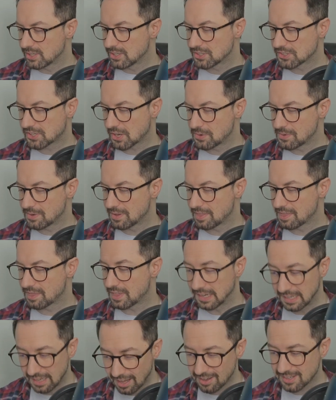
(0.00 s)
So
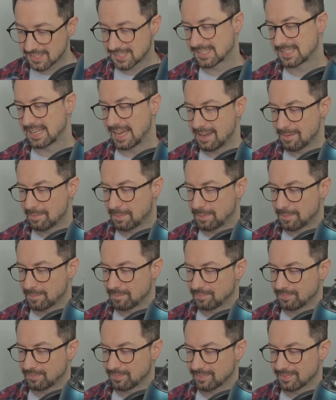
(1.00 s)
the last step
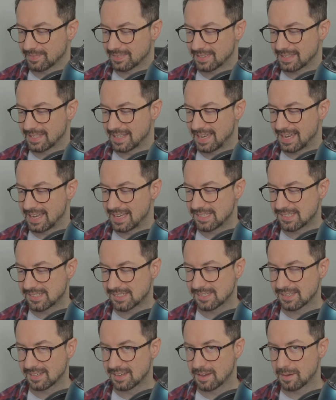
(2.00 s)

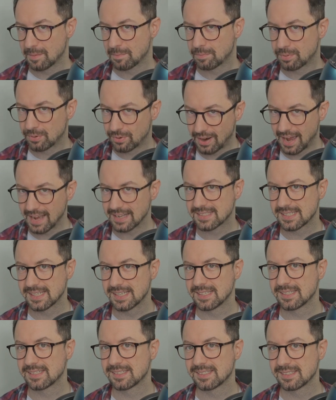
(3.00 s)
is
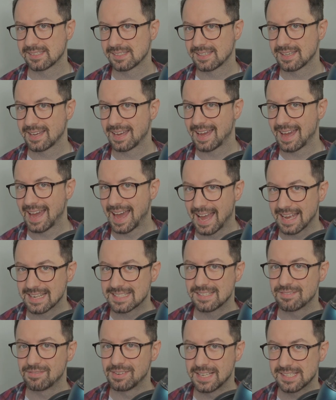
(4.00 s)
practice
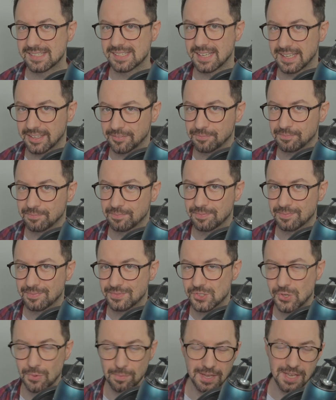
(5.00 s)
active listening.
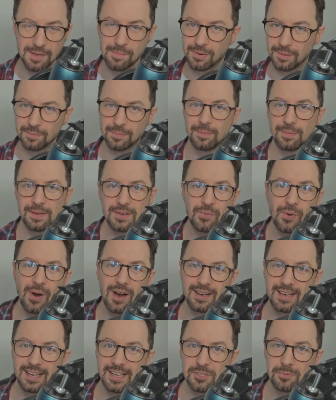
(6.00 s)
So I bet you probably
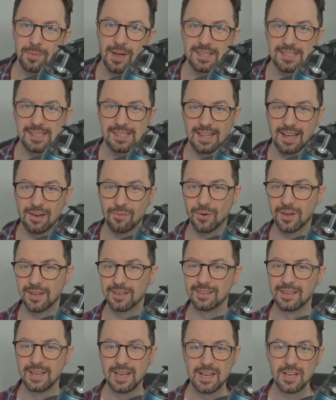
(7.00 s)
weren't expecting that
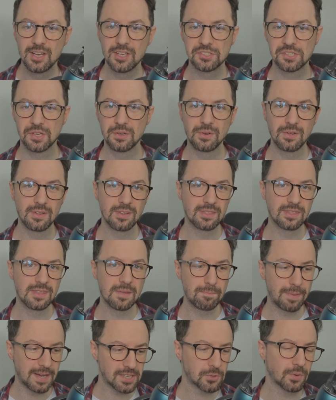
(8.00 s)
one. So the
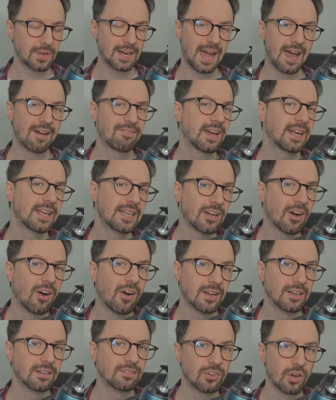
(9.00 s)
best way to have any
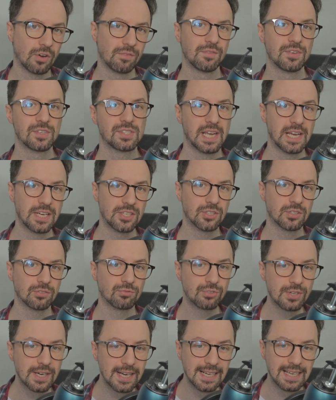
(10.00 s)
kind of conversation
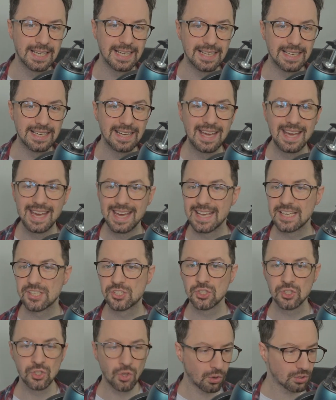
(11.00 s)
really is
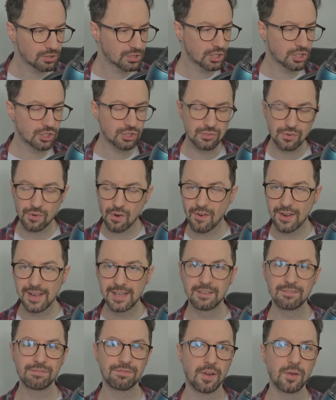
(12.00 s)
not to try
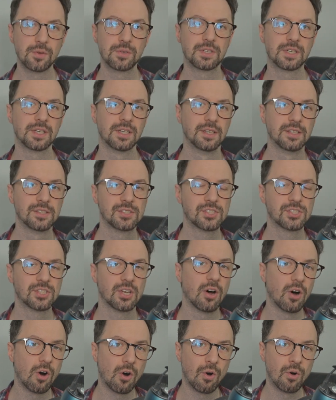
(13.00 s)
and focus
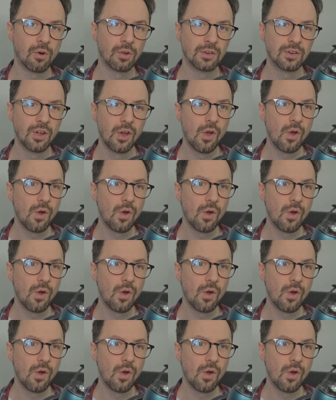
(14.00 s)
on